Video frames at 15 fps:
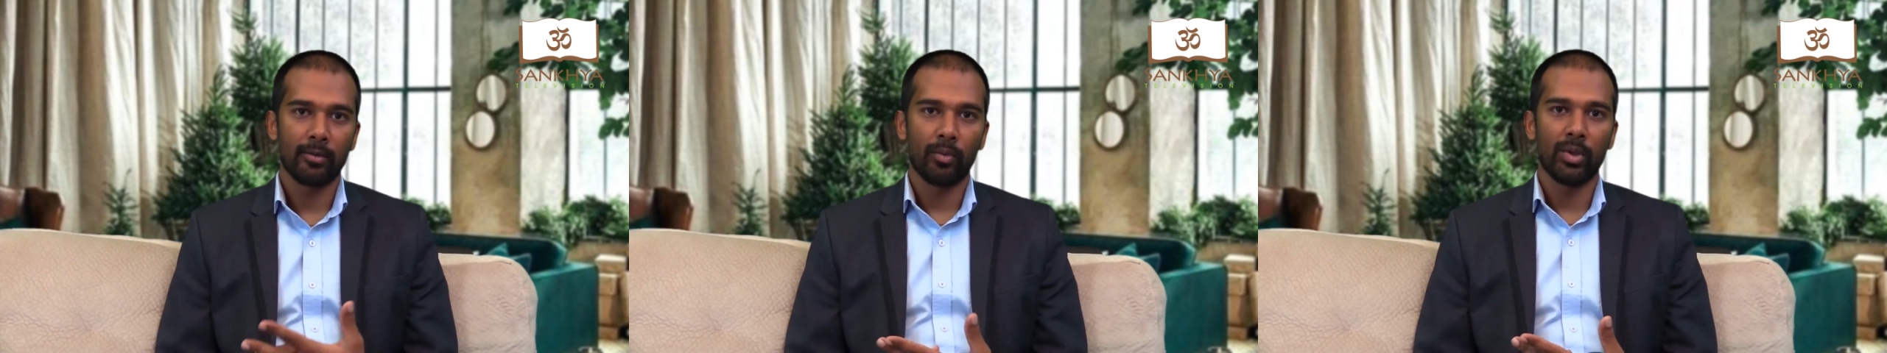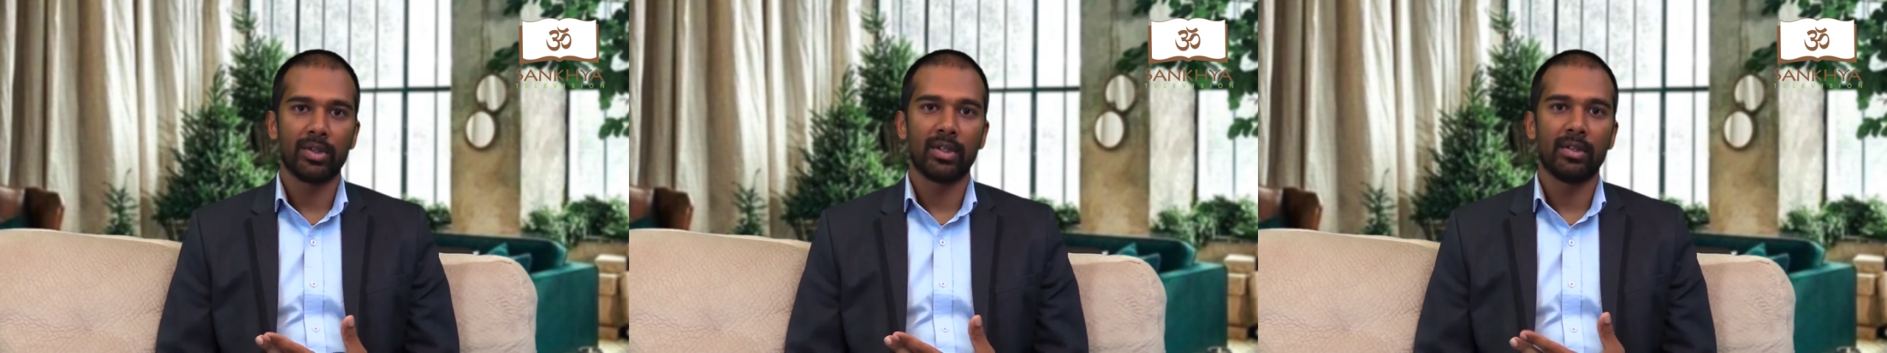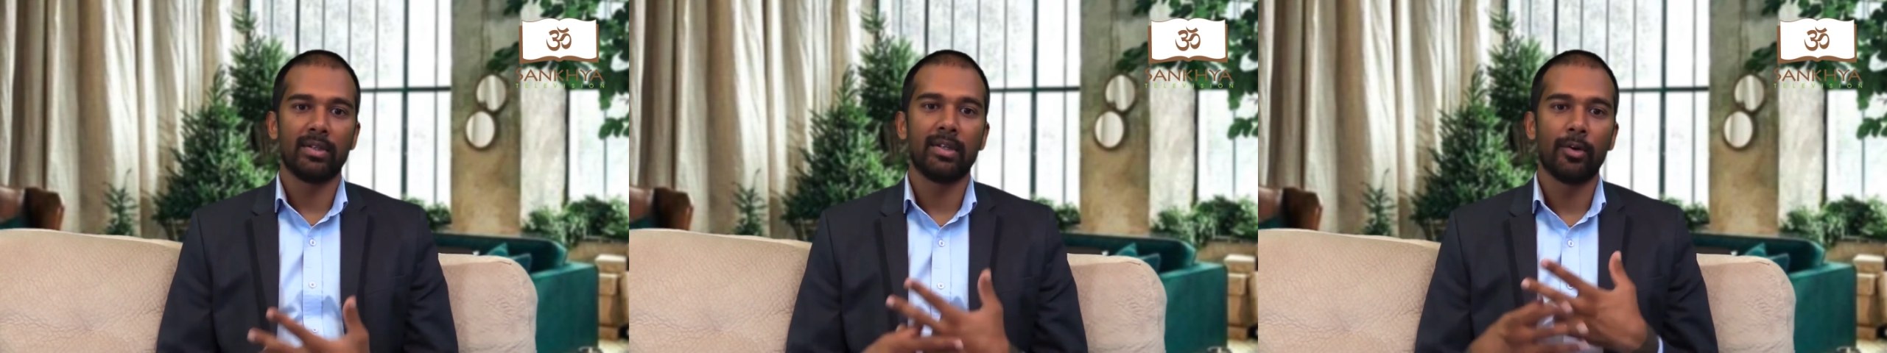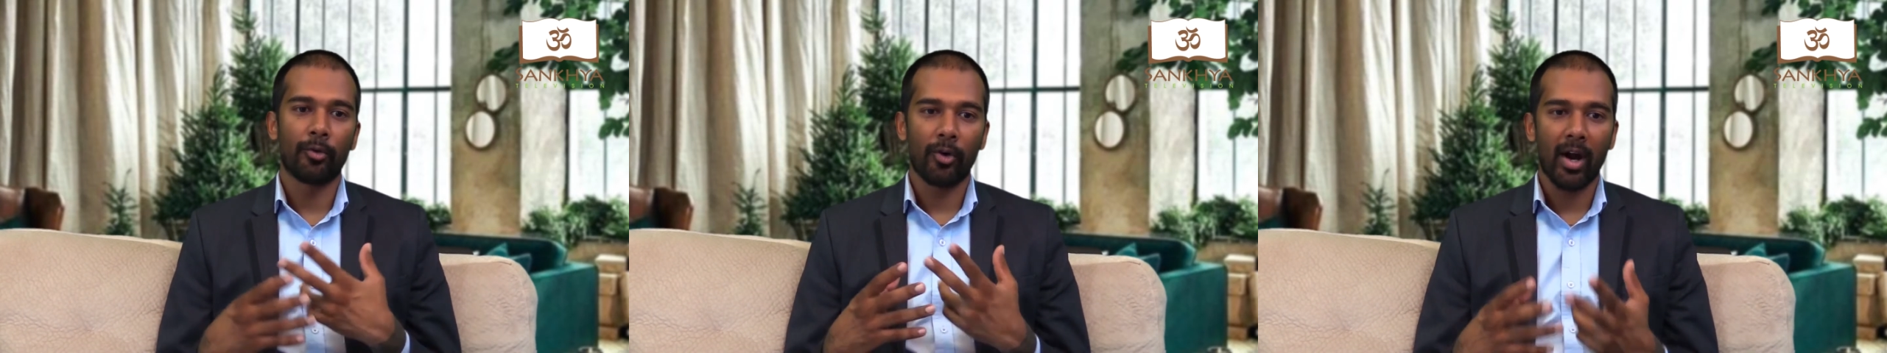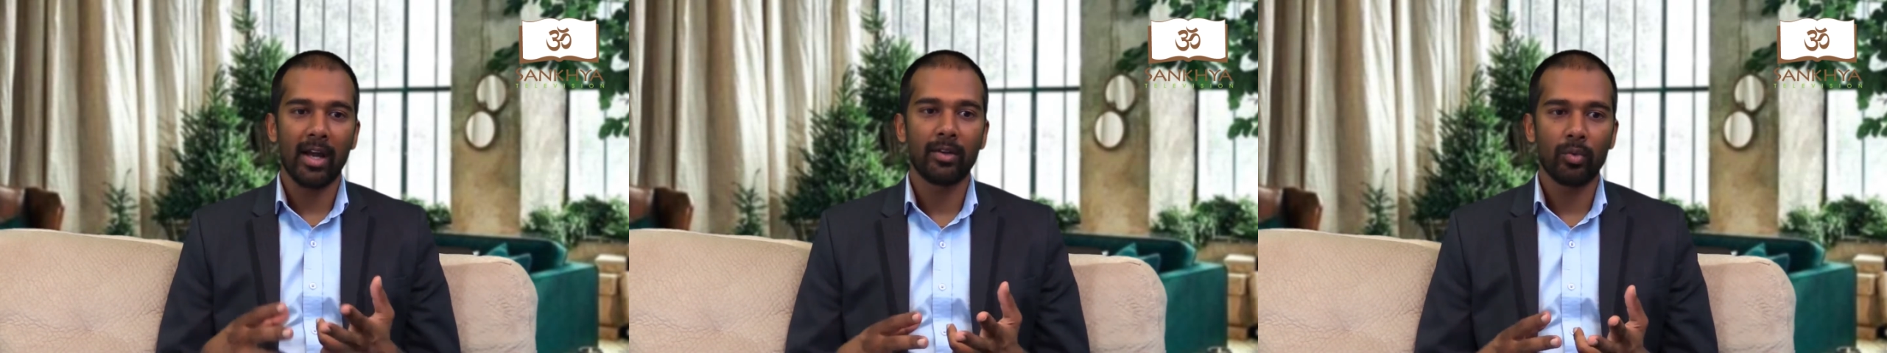which is the
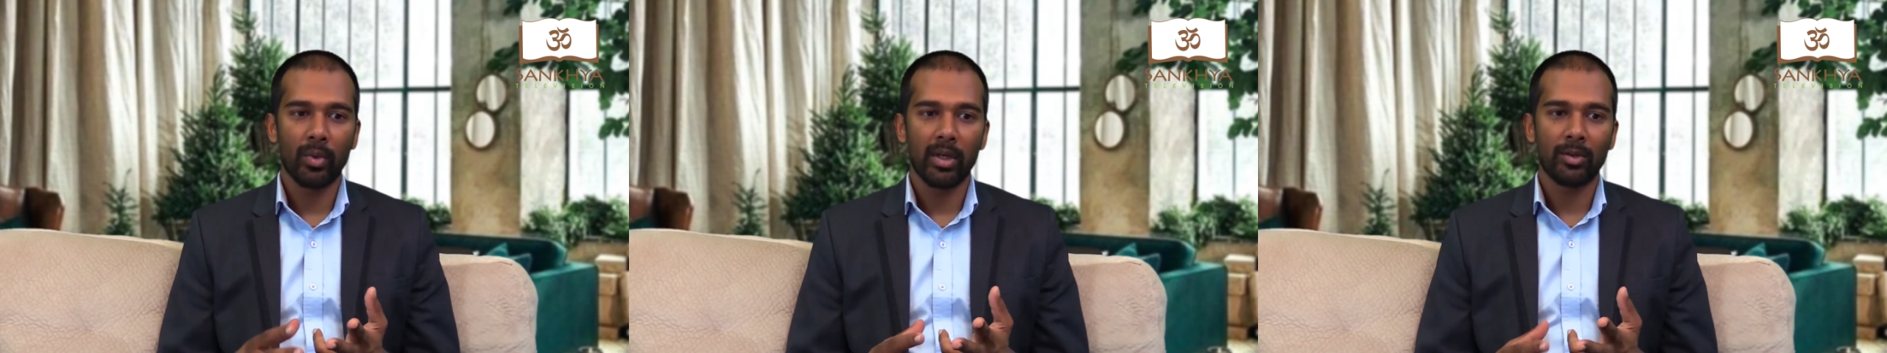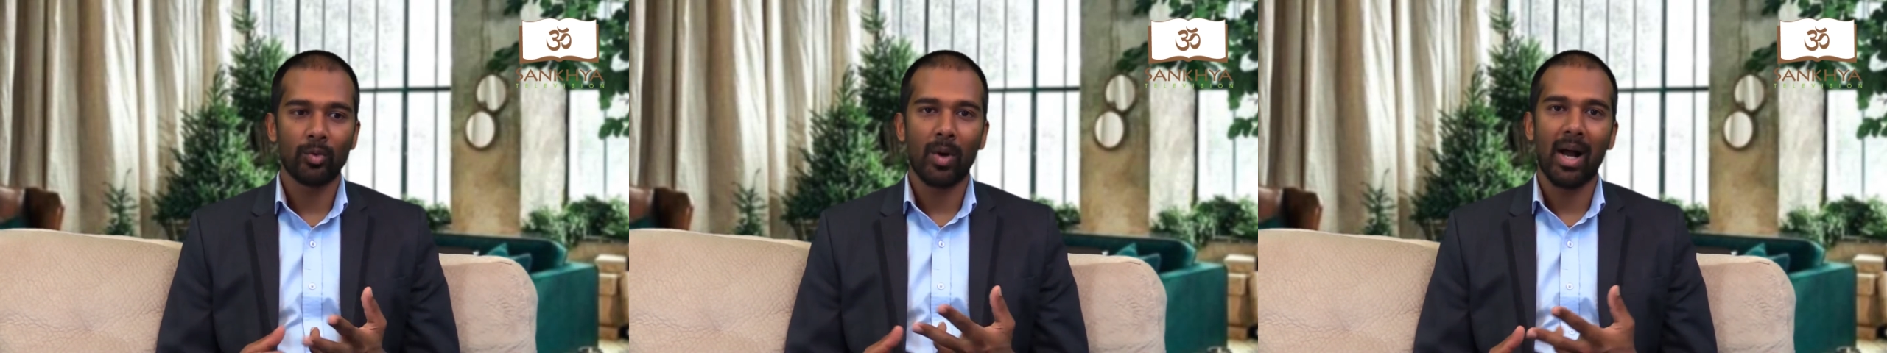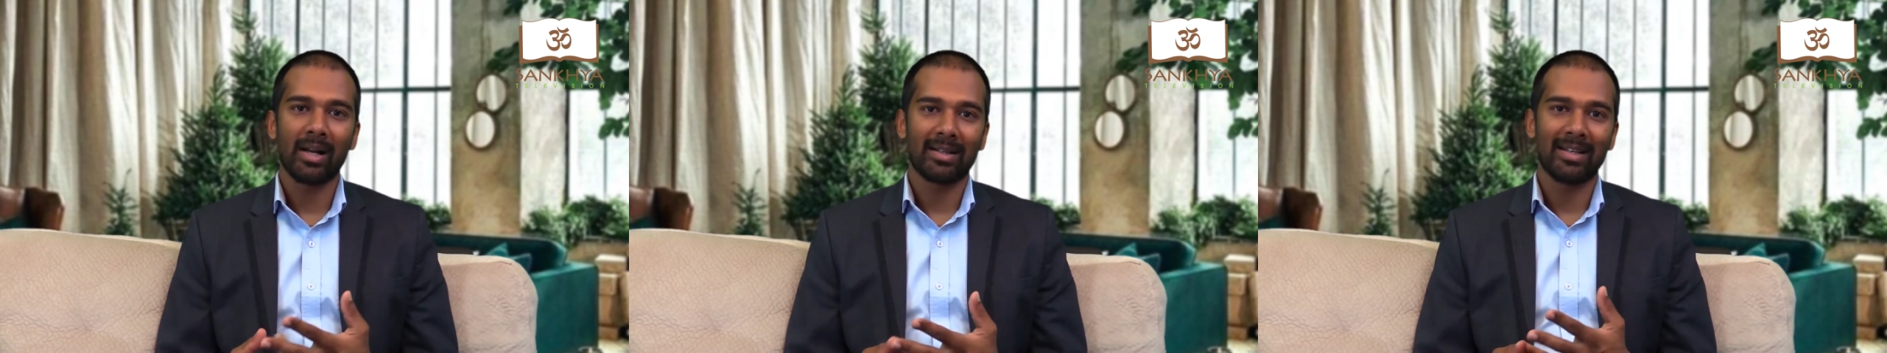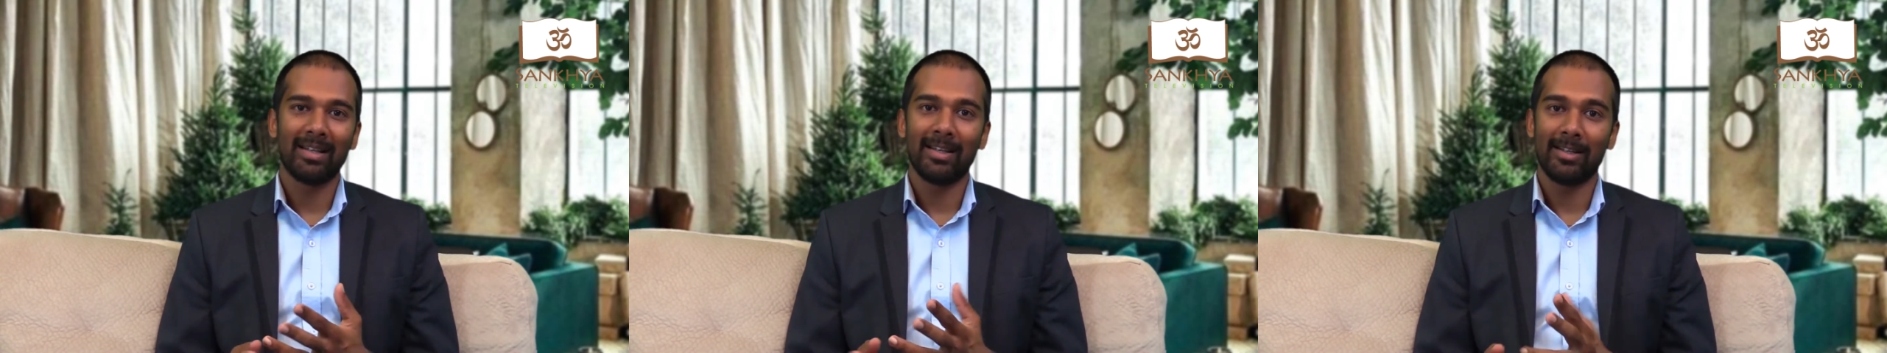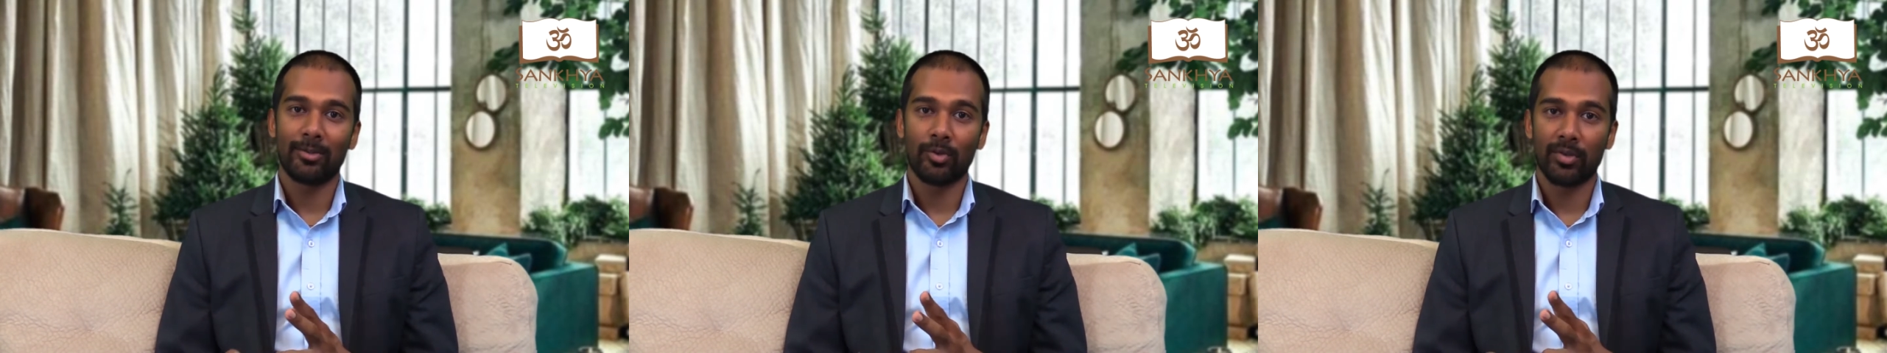right way to act in
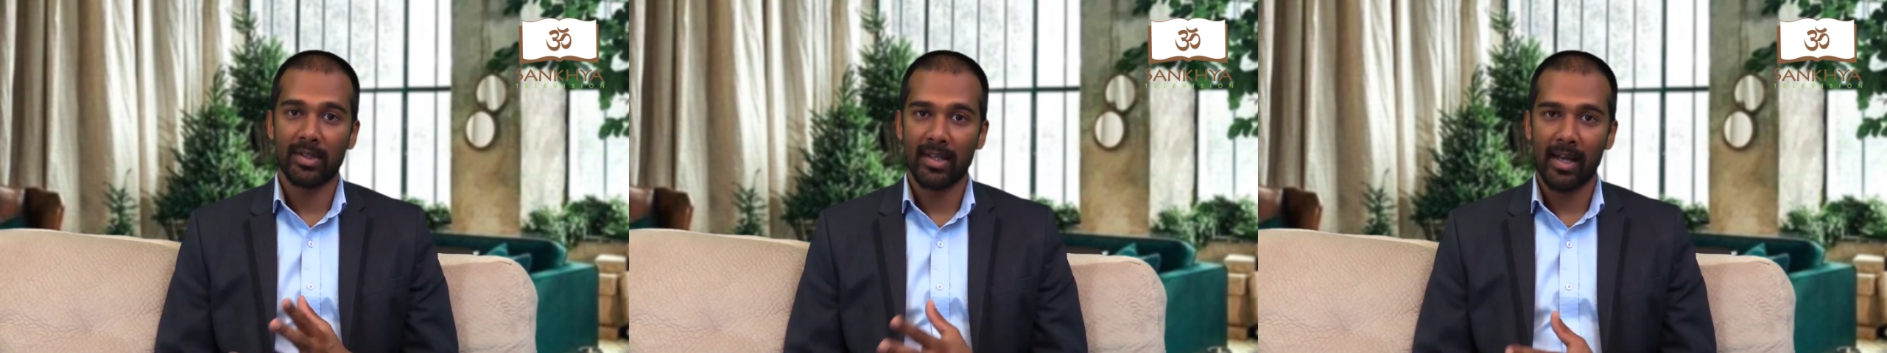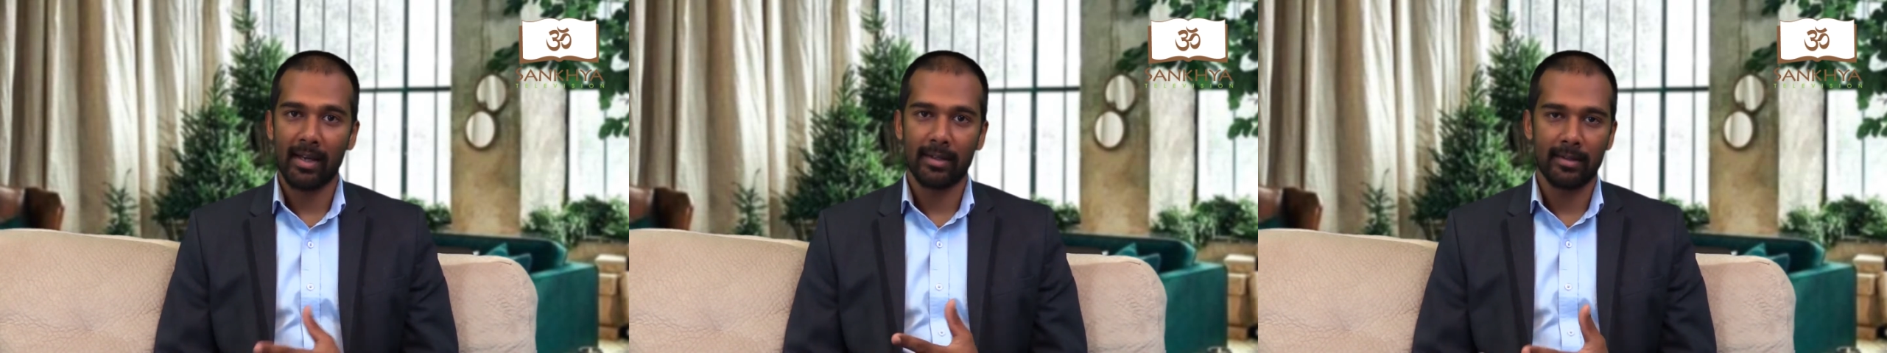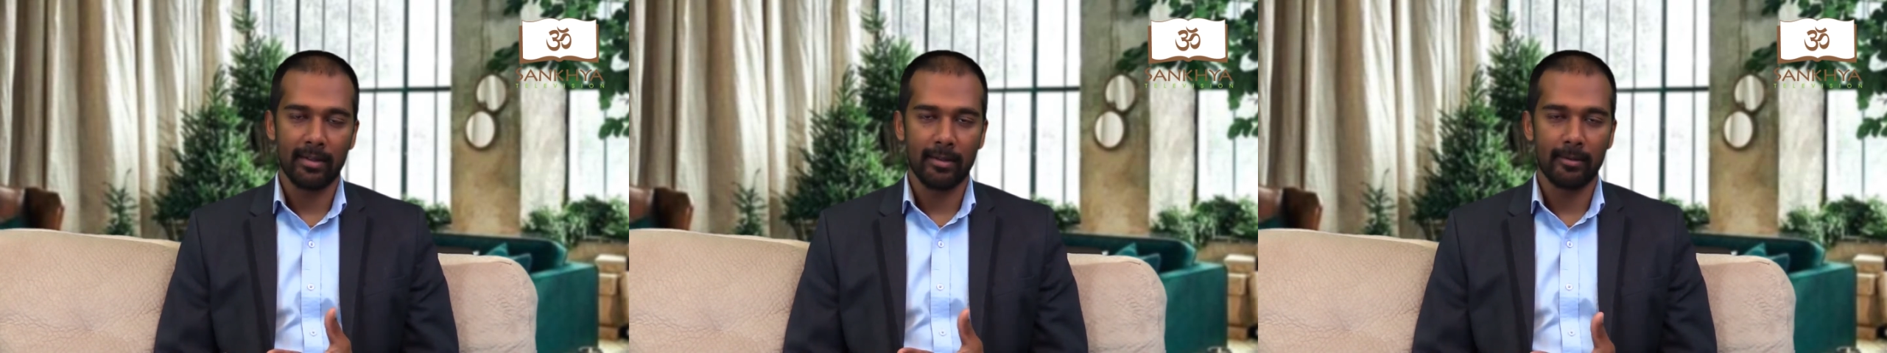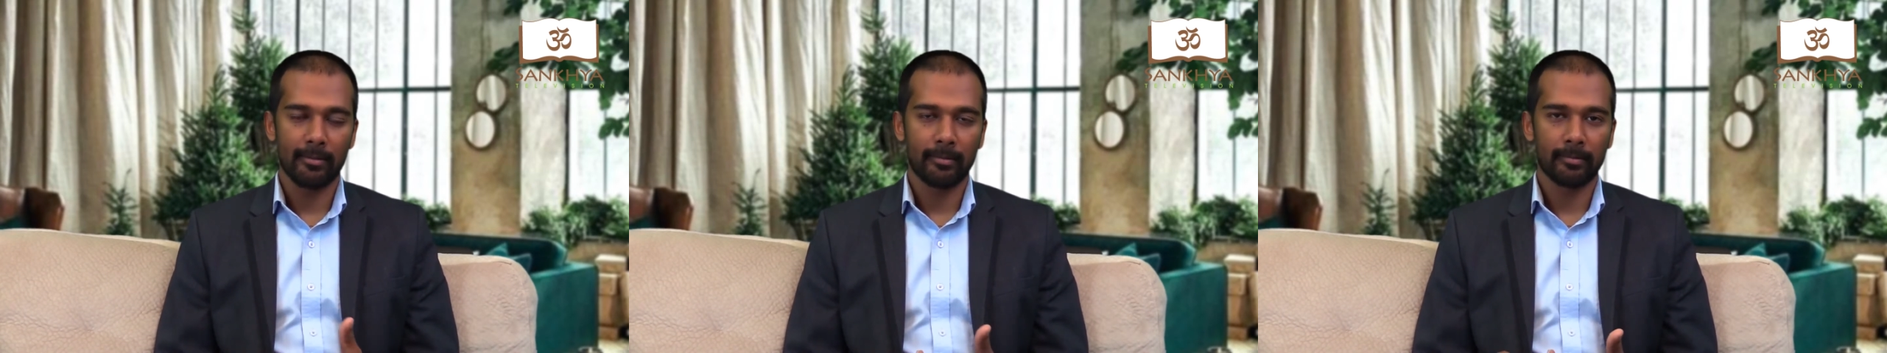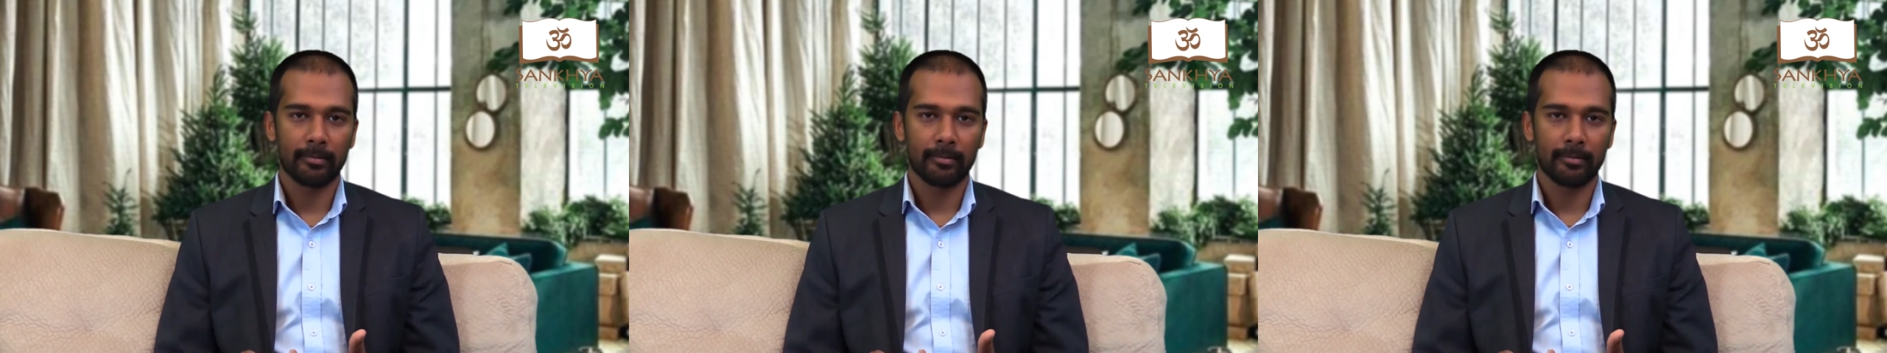a society.